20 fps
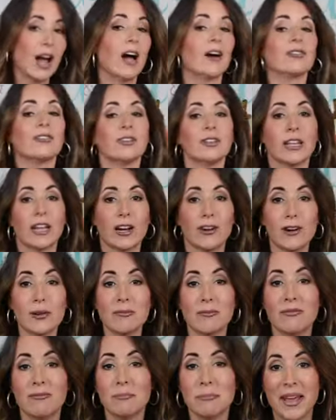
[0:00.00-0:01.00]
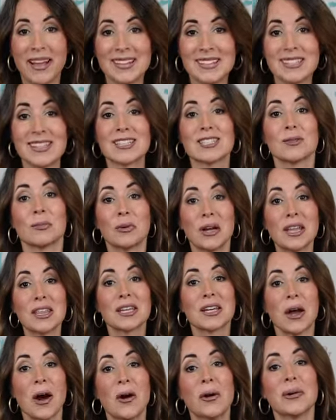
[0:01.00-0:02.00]
off layering basics
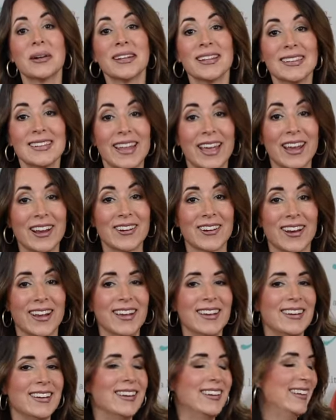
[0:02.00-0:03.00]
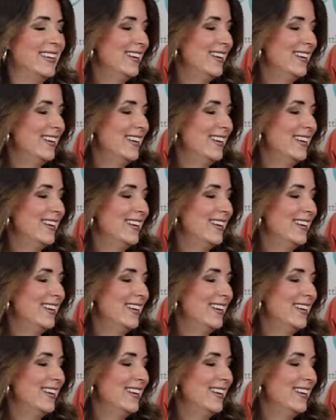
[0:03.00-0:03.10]
with code layer it